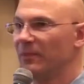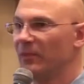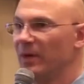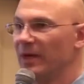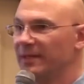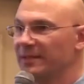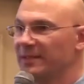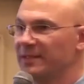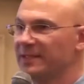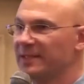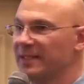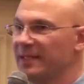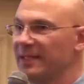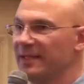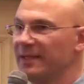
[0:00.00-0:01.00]
want to
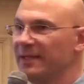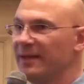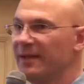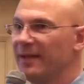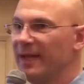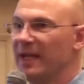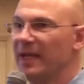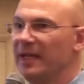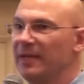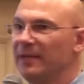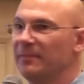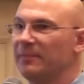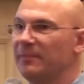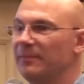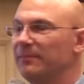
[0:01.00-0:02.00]
see
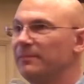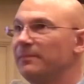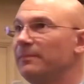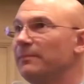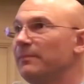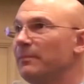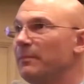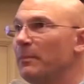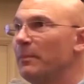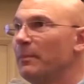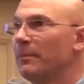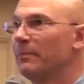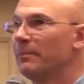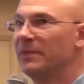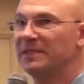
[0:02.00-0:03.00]
a
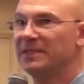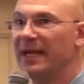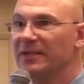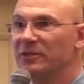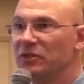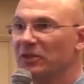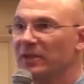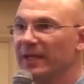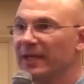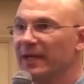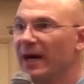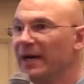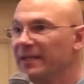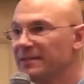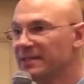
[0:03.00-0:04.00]
potentially
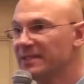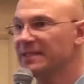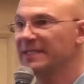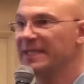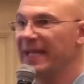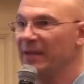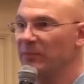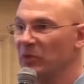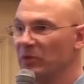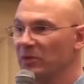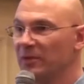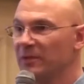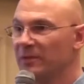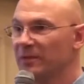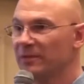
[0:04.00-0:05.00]

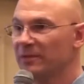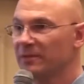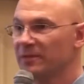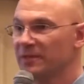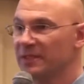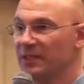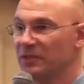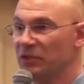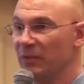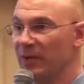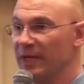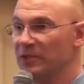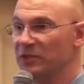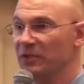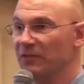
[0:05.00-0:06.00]
unstable
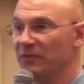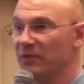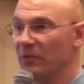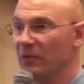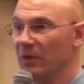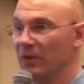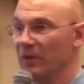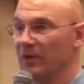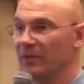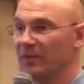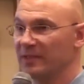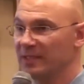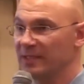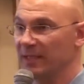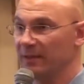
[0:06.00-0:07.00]
situation for
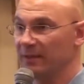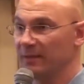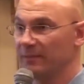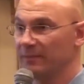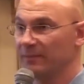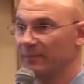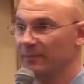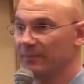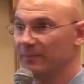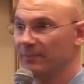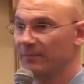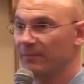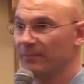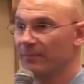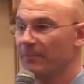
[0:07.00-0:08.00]
the seller.
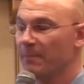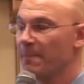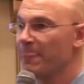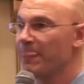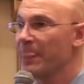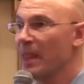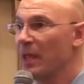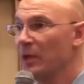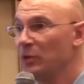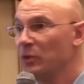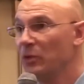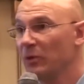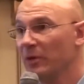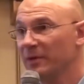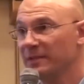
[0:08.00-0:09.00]

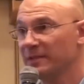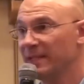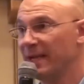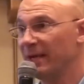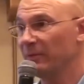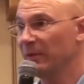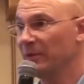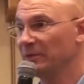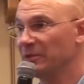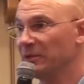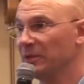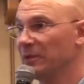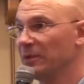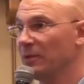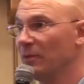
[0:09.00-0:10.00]
Nor does that
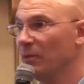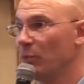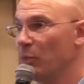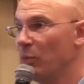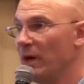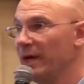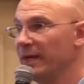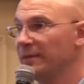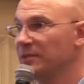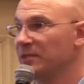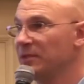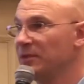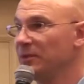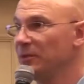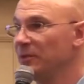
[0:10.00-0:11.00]
realtor want
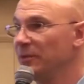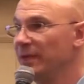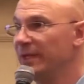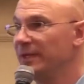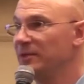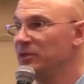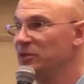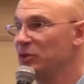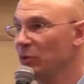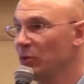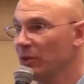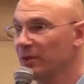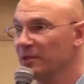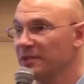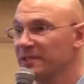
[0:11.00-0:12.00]
to
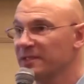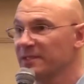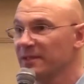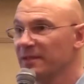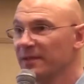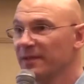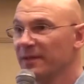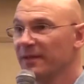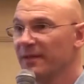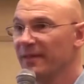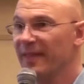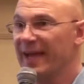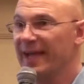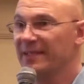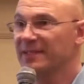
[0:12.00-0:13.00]
endorse
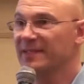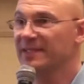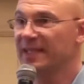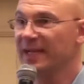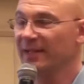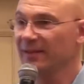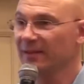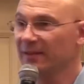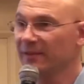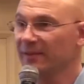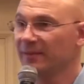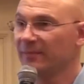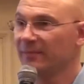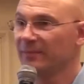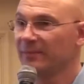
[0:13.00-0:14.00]
that seller